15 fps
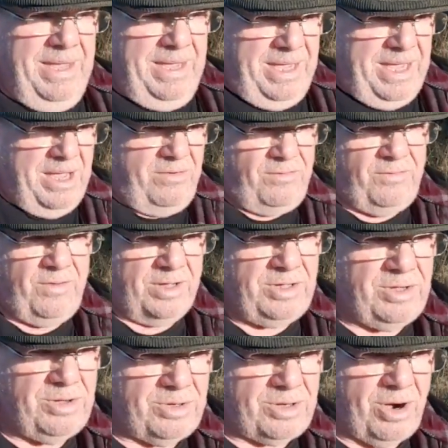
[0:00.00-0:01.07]
if
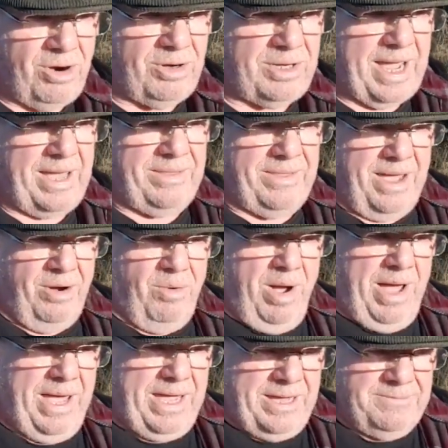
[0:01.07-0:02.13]
UKOG get their
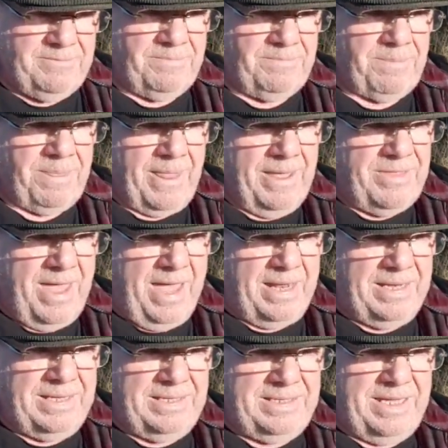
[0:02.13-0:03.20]
way,
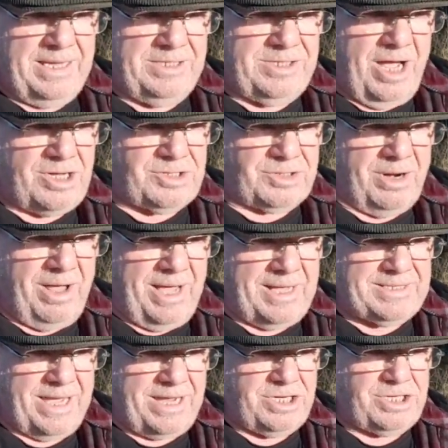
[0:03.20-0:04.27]
then the
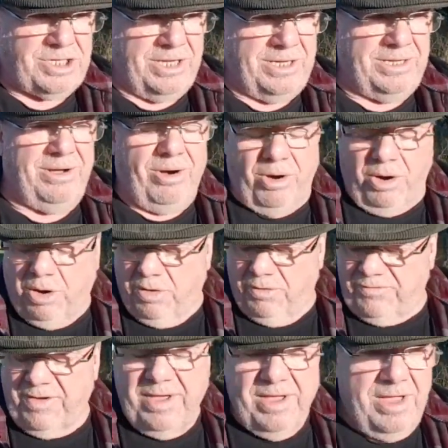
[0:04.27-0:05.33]
industrialization
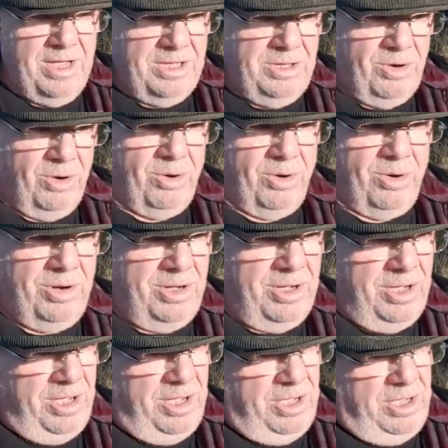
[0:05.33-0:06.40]
of your
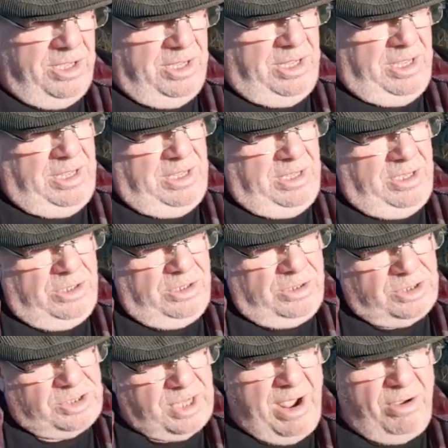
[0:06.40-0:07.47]

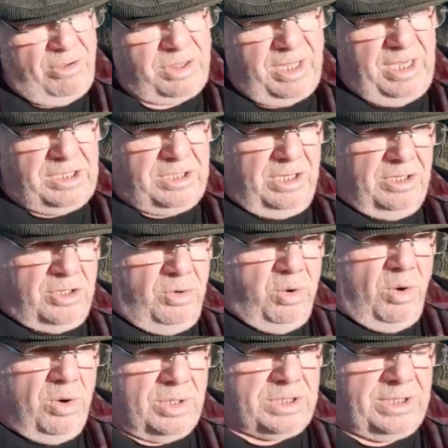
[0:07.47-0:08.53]
southeastern
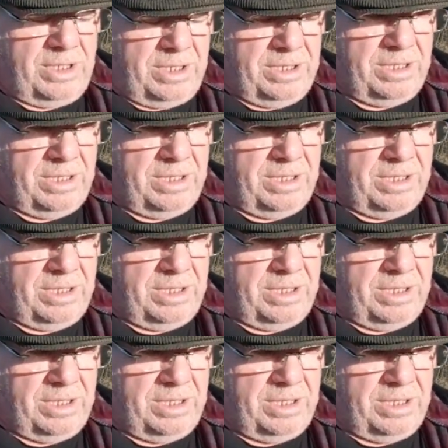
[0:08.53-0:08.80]
quarter